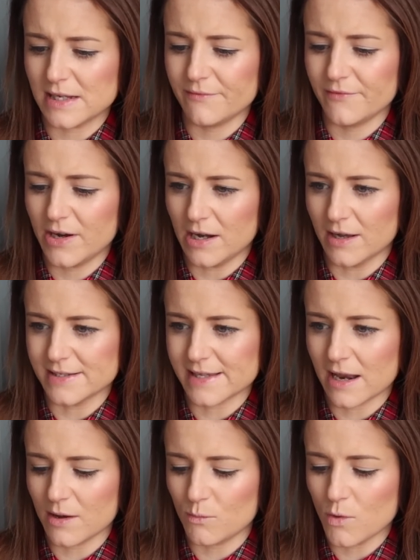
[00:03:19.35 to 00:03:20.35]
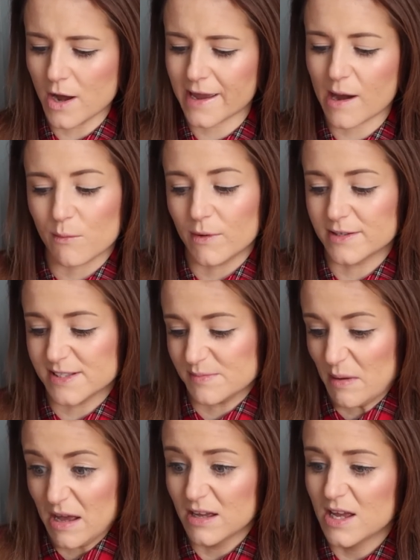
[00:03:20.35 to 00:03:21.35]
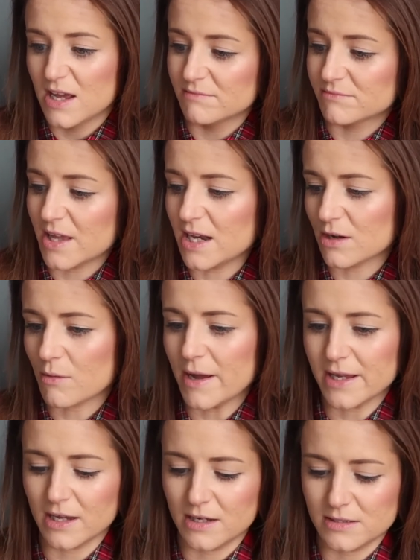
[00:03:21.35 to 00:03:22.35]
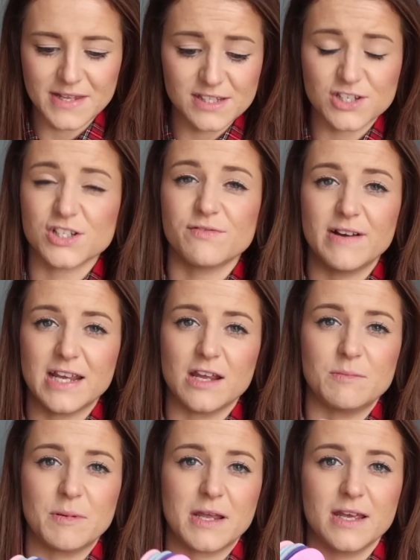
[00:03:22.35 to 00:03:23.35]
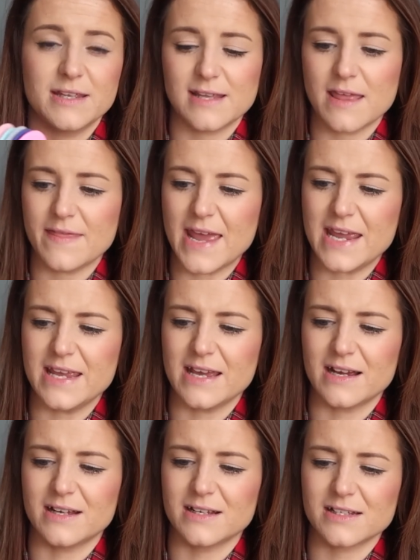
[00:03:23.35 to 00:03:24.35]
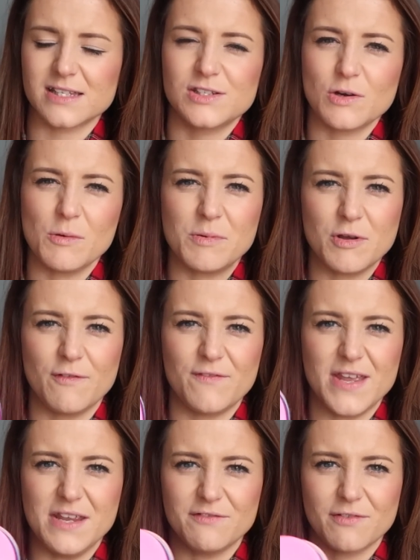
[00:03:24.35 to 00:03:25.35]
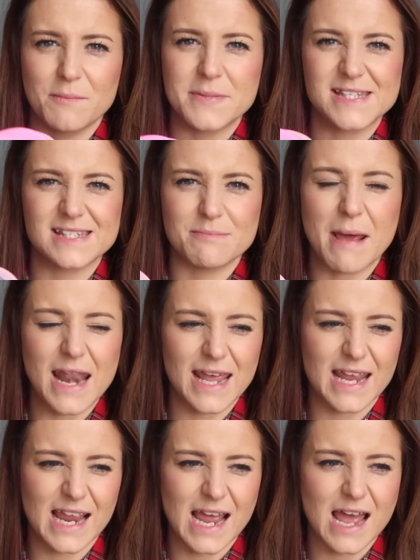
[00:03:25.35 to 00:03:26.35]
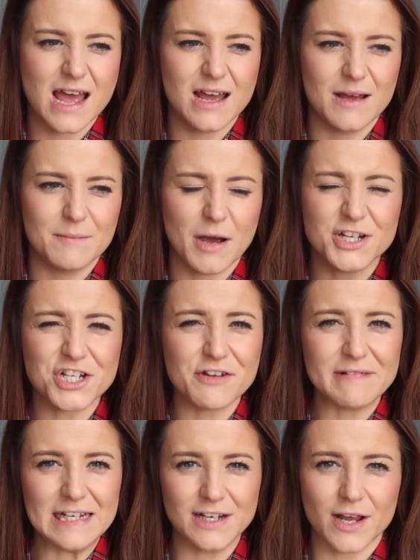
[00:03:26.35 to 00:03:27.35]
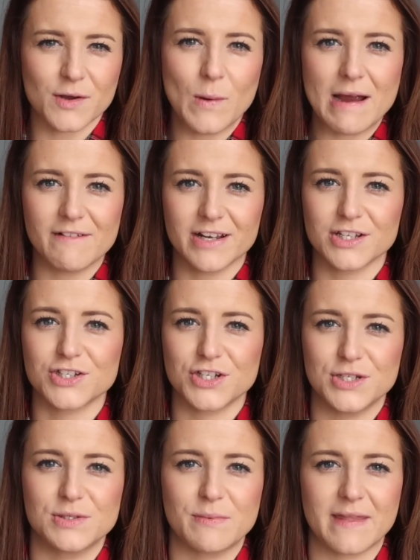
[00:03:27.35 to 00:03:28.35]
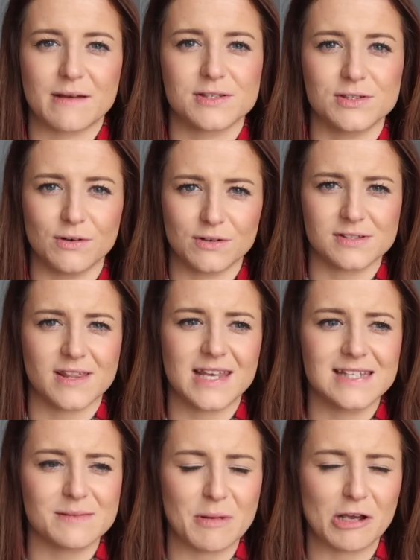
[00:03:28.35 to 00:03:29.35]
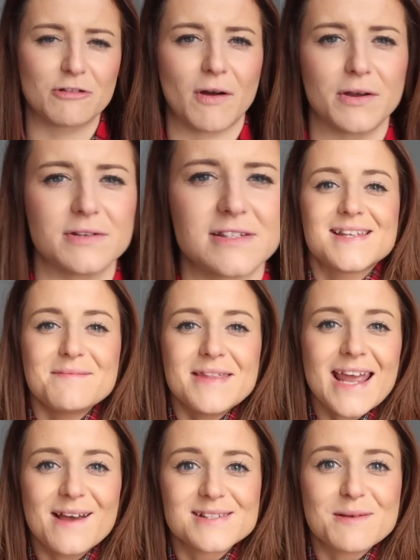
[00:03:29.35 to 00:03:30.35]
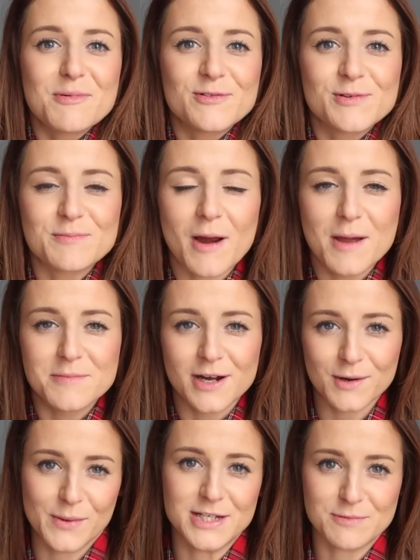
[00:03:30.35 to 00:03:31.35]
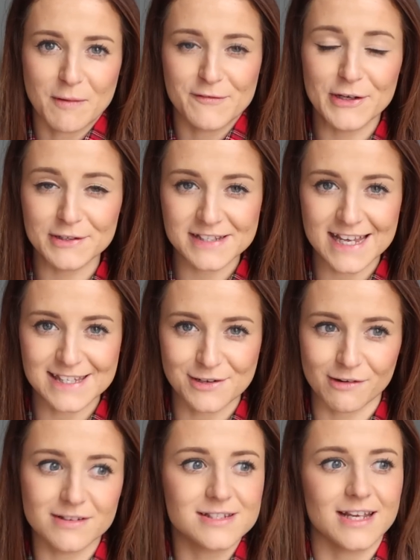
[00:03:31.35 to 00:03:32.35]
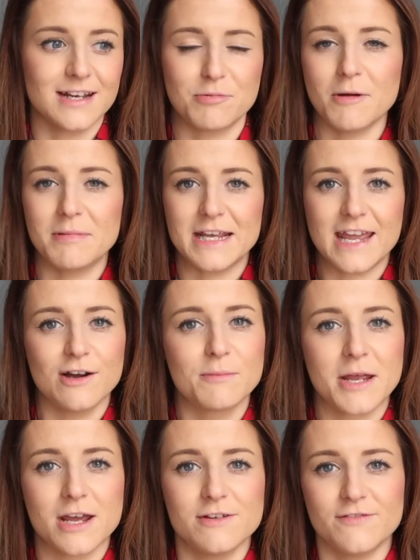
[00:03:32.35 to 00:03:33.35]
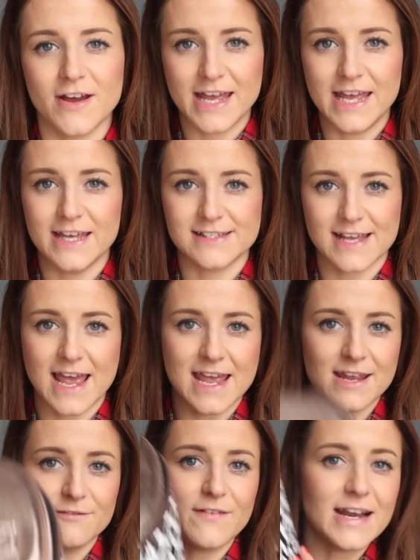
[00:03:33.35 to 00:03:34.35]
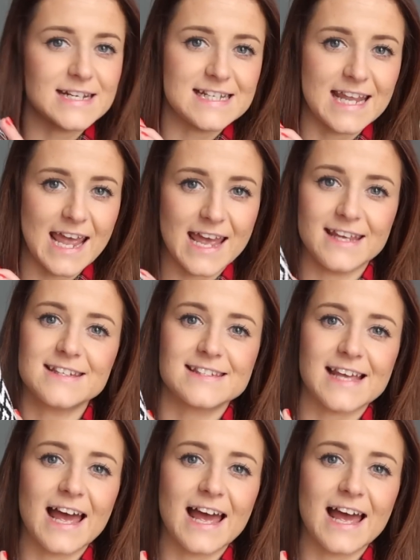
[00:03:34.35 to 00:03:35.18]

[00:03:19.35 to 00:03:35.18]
I didn't realise they're like workout ones, but they look quite good. These are just really good because they stop your feet from smelling. I don't really like wearing shoes without socks. I think it's a bit gross. Something else I bought from Primark, which my fiance Scott is gonna probably kill me over, is a vanity case.